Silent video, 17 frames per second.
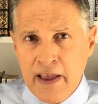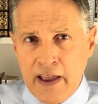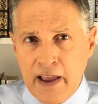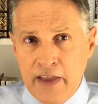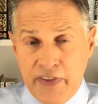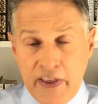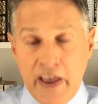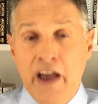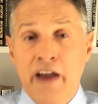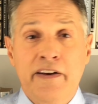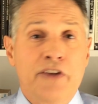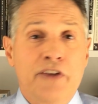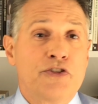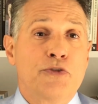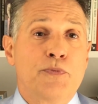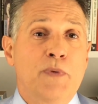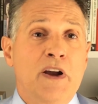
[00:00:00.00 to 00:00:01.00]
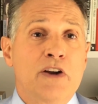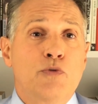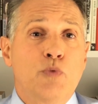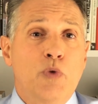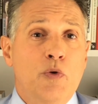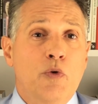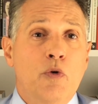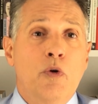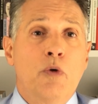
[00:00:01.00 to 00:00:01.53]
In the end, I suspect
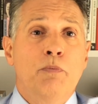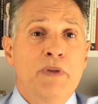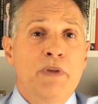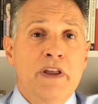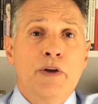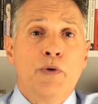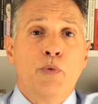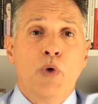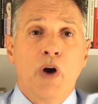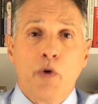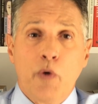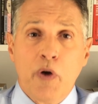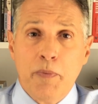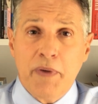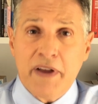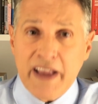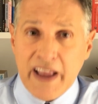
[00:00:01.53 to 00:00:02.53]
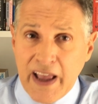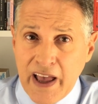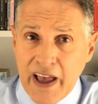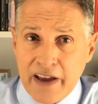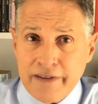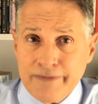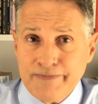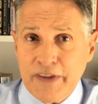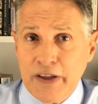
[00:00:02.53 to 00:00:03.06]
we will be where we began.